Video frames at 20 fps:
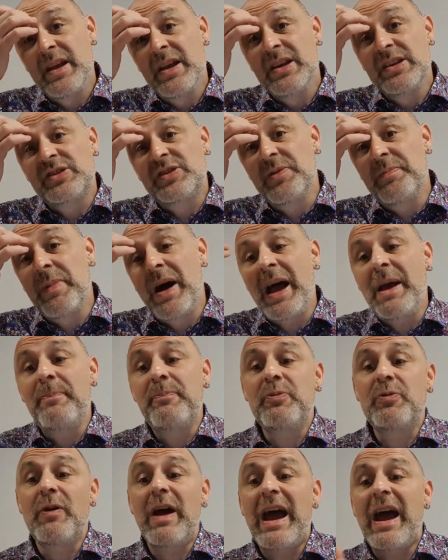So my
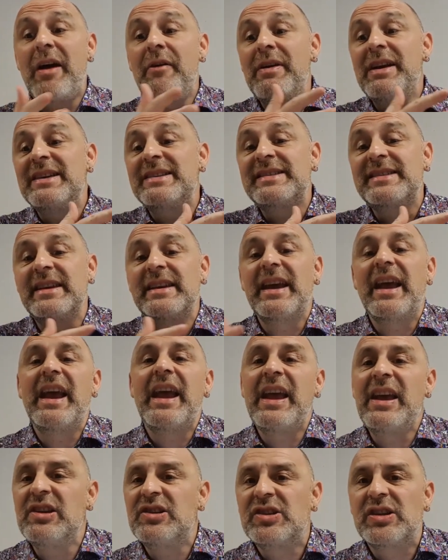prayer is that
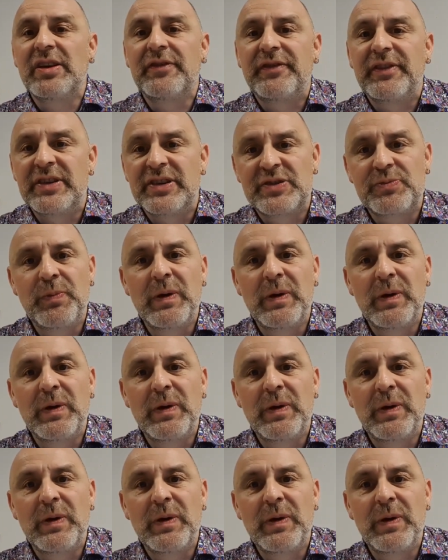each of us